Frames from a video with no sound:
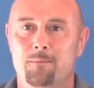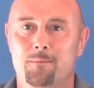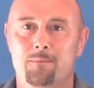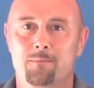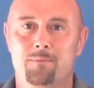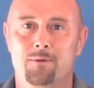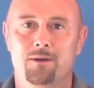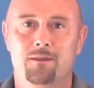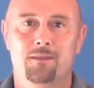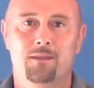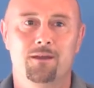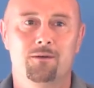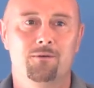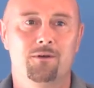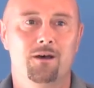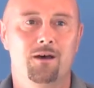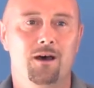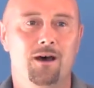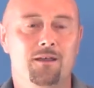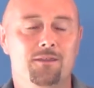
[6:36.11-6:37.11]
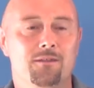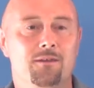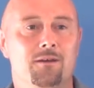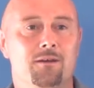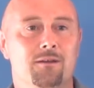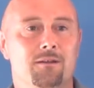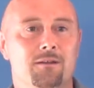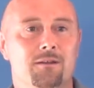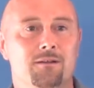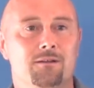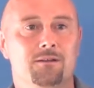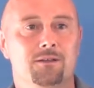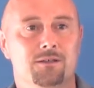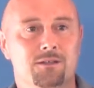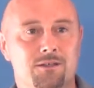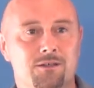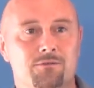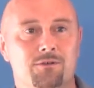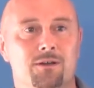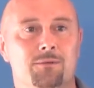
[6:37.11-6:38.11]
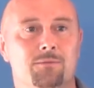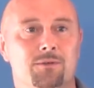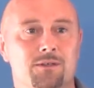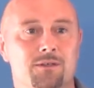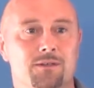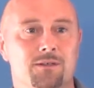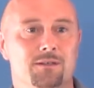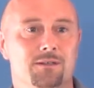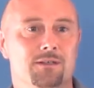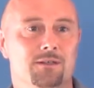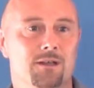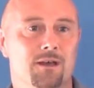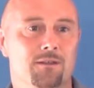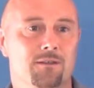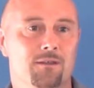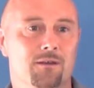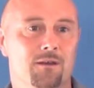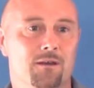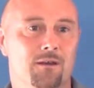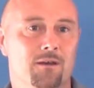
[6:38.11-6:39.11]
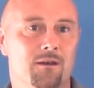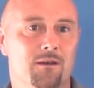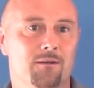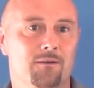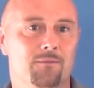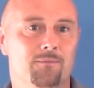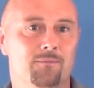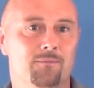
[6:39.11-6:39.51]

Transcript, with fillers: But there were other descriptions and other